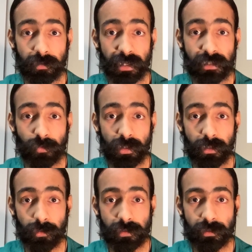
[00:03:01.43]
next
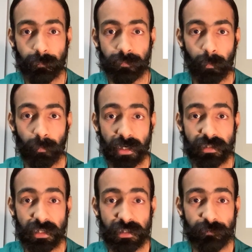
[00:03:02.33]
videos.
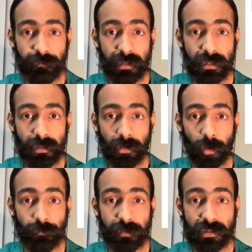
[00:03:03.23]
But this field
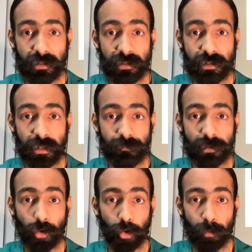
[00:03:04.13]
of research
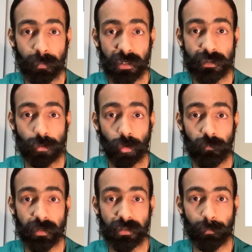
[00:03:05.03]
gives hope in
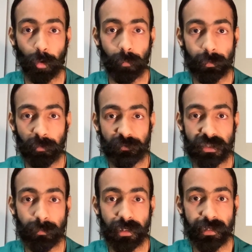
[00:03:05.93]
solving the problem of
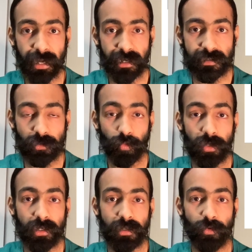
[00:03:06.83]
Sybil attacks,
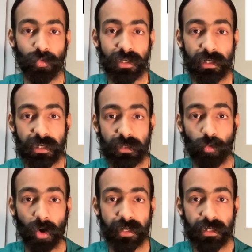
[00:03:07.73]
where we need
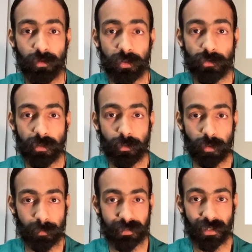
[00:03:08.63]
one individual to
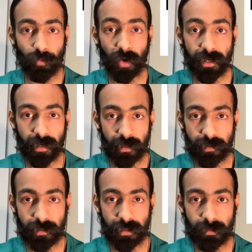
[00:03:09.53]
represent one
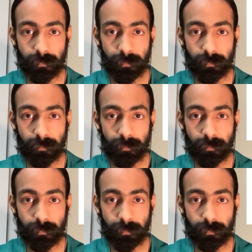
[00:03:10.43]
identity.